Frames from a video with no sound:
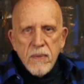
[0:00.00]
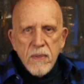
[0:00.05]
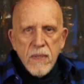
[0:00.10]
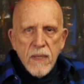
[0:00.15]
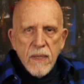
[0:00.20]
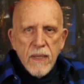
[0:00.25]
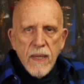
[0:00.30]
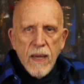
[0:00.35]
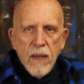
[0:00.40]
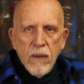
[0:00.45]

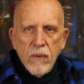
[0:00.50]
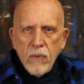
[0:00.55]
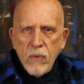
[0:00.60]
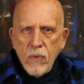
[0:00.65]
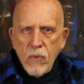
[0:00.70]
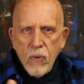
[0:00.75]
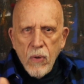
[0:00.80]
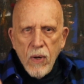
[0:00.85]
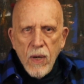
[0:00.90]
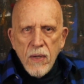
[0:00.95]
sit down.
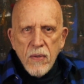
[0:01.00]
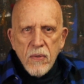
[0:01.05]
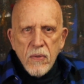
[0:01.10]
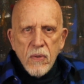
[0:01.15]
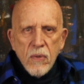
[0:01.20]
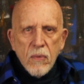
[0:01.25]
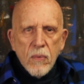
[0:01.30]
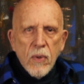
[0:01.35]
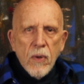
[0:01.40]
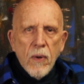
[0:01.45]
Cross
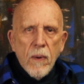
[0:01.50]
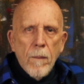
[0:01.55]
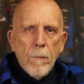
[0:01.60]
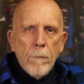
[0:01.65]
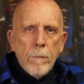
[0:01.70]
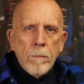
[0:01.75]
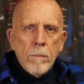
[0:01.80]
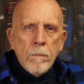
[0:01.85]
the room.